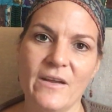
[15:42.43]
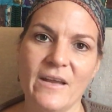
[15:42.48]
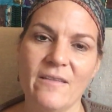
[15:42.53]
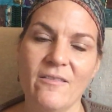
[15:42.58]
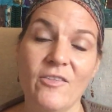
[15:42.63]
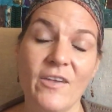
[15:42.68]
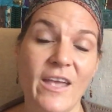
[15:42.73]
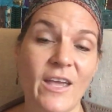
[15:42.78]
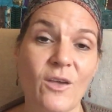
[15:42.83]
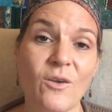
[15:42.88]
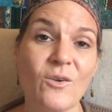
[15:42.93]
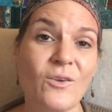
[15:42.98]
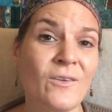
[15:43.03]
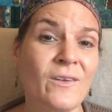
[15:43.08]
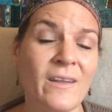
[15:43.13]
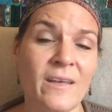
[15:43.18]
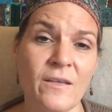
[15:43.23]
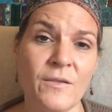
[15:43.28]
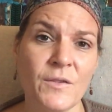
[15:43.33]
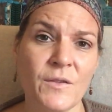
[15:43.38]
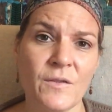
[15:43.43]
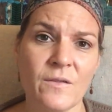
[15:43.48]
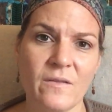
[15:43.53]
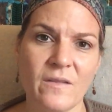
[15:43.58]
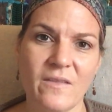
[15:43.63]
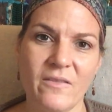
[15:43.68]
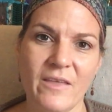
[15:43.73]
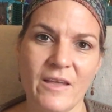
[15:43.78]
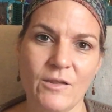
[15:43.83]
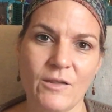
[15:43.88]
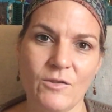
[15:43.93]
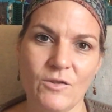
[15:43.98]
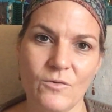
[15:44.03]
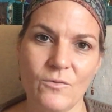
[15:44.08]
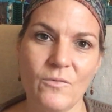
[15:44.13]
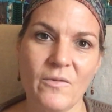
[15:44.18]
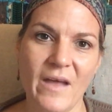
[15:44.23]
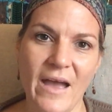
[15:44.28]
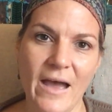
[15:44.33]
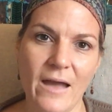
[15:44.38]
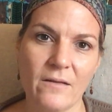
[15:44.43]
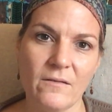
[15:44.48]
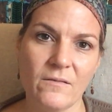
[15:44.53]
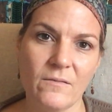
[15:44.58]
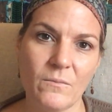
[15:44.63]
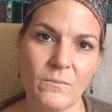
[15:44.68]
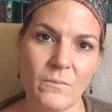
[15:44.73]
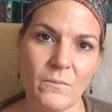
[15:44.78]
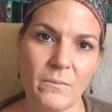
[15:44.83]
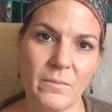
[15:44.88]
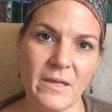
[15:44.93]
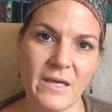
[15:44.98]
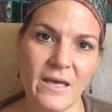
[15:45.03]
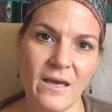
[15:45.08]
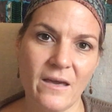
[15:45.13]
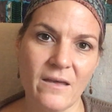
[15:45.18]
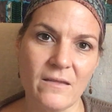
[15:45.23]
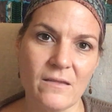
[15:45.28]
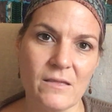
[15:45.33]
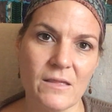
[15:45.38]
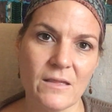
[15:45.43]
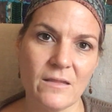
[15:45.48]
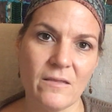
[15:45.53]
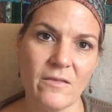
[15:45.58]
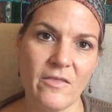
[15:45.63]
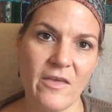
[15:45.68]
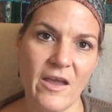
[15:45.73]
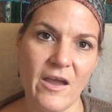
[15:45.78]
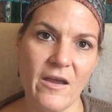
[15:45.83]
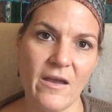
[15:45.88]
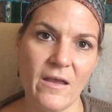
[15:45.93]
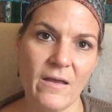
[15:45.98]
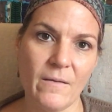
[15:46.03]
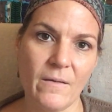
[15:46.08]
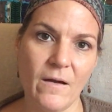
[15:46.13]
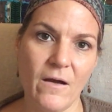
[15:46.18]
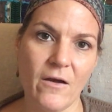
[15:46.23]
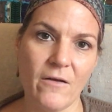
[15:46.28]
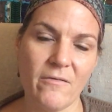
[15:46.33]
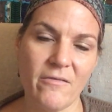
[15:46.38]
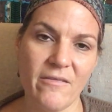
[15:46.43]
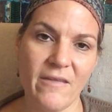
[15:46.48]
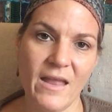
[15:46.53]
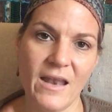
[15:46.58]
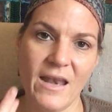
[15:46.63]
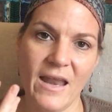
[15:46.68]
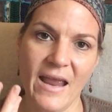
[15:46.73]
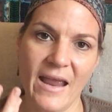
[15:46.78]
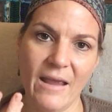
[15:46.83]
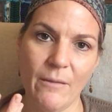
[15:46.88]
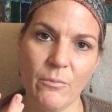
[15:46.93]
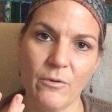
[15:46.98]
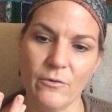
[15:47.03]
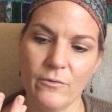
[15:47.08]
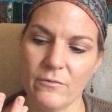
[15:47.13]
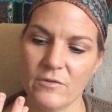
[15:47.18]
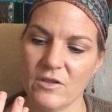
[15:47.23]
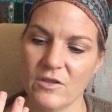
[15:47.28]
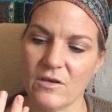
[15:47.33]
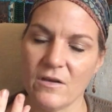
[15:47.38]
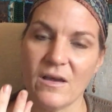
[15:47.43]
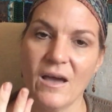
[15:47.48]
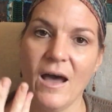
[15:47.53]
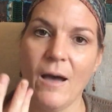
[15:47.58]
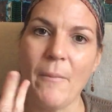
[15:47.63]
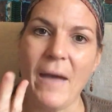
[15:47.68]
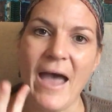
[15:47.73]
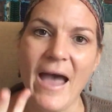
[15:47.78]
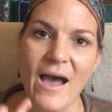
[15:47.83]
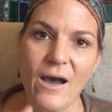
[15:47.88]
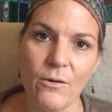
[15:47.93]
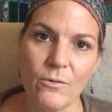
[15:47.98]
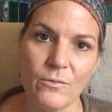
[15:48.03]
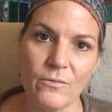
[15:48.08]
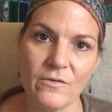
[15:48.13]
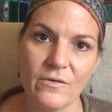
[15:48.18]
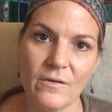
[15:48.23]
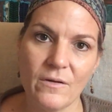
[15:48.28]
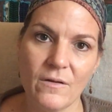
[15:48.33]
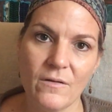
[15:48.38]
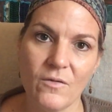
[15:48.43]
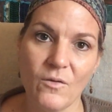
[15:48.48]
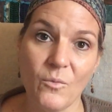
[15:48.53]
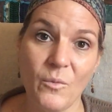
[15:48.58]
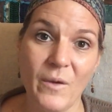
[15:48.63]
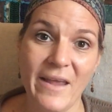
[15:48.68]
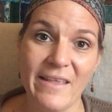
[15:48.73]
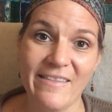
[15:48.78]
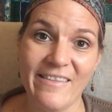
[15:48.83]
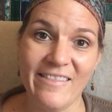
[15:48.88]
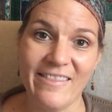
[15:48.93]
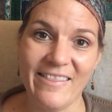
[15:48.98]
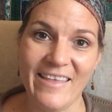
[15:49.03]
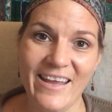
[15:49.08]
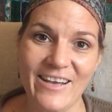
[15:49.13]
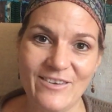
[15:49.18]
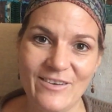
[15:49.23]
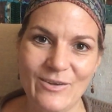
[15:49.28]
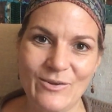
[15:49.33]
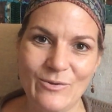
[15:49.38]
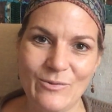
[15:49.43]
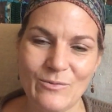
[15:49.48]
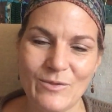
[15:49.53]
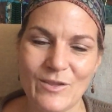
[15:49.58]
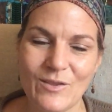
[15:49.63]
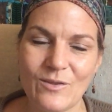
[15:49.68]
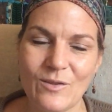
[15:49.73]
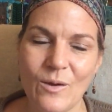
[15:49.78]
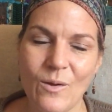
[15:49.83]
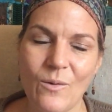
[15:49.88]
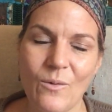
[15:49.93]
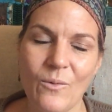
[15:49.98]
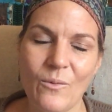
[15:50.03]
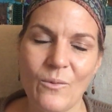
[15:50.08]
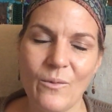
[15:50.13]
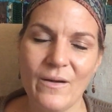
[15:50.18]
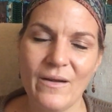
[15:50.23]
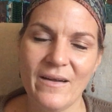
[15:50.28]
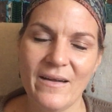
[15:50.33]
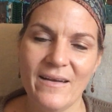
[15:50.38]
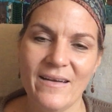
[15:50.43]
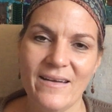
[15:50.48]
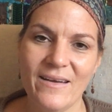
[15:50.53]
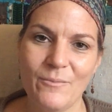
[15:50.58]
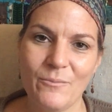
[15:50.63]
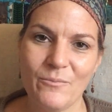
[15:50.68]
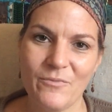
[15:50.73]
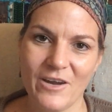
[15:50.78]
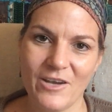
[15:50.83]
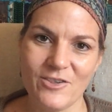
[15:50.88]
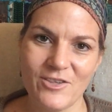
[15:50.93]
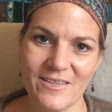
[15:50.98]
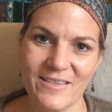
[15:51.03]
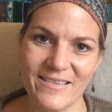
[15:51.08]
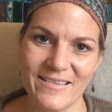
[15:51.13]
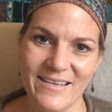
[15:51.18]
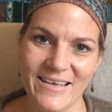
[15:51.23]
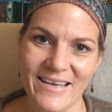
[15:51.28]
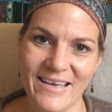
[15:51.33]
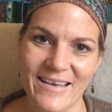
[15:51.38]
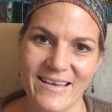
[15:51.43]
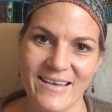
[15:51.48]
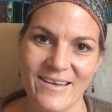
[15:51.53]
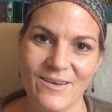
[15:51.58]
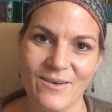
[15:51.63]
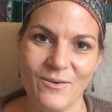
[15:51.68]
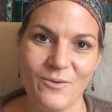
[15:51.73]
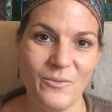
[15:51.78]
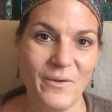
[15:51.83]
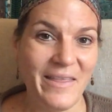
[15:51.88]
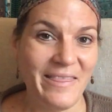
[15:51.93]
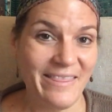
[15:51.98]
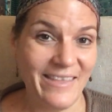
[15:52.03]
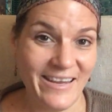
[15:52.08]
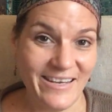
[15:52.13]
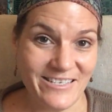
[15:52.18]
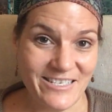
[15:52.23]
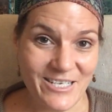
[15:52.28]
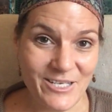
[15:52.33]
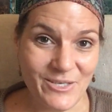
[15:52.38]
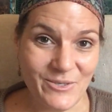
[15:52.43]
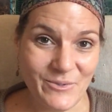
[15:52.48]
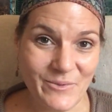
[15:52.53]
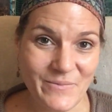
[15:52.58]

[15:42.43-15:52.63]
And thank goodness that they do that, because they are then able to come out the way that they do so preciously when they do.